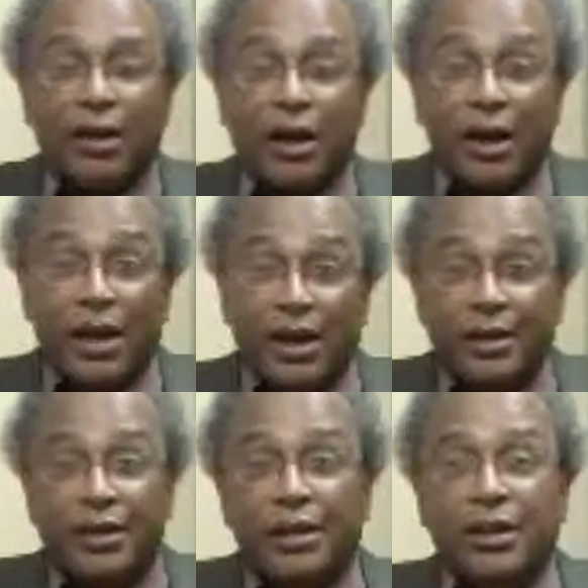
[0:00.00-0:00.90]
Hi,
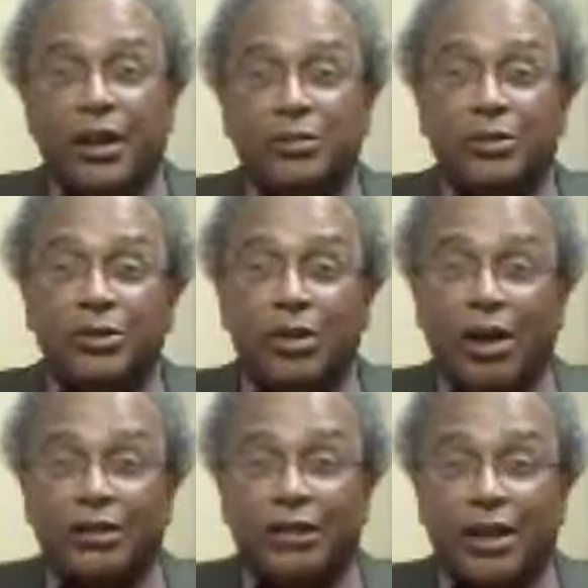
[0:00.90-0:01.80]
I'm going to
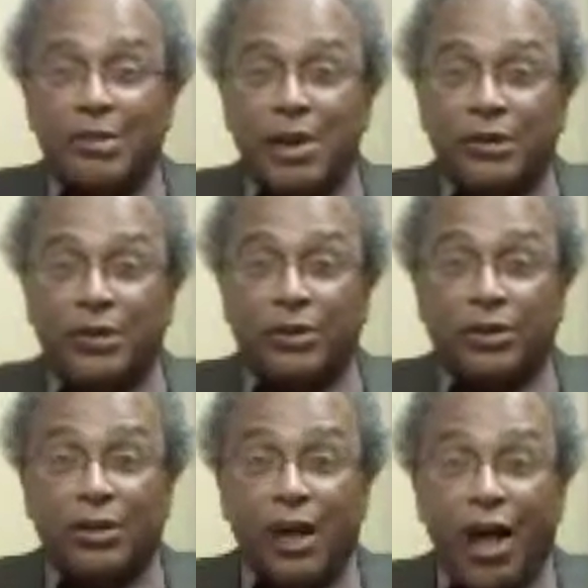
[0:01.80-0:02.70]
talk today about a
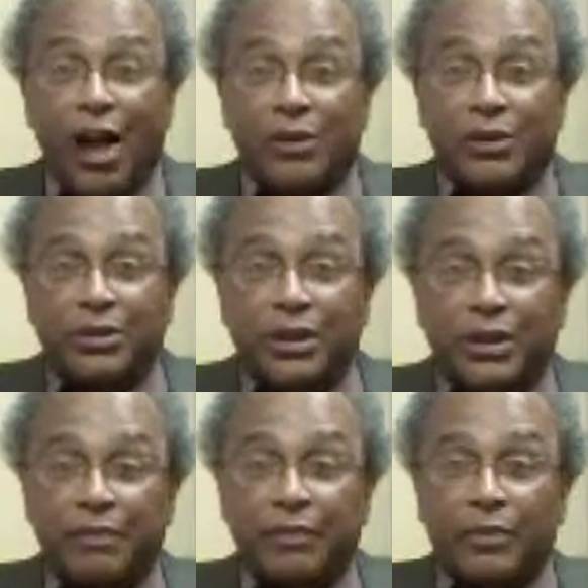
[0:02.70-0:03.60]
little Iowa
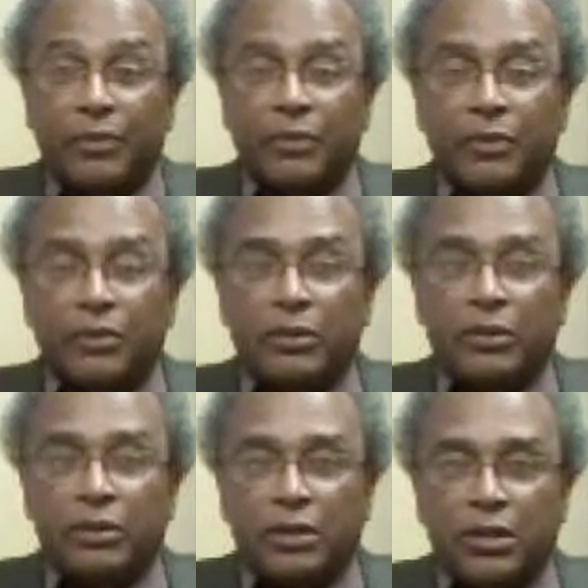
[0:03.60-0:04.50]
city,
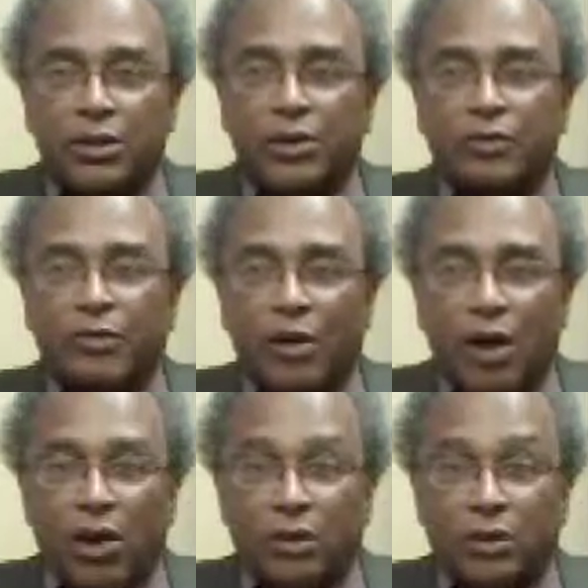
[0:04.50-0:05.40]
Cedar
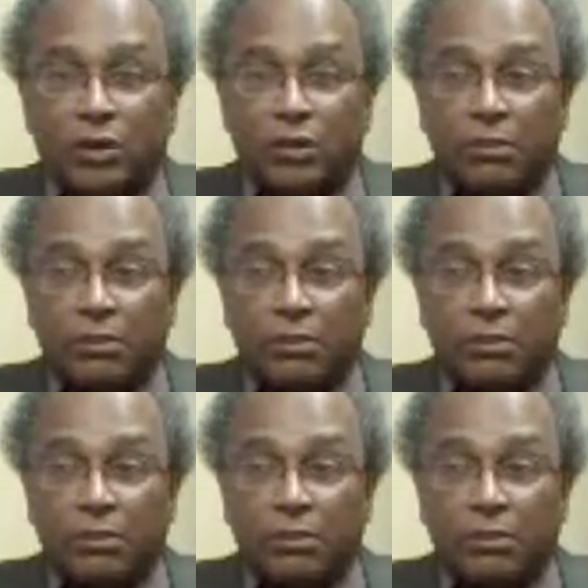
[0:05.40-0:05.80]
Falls.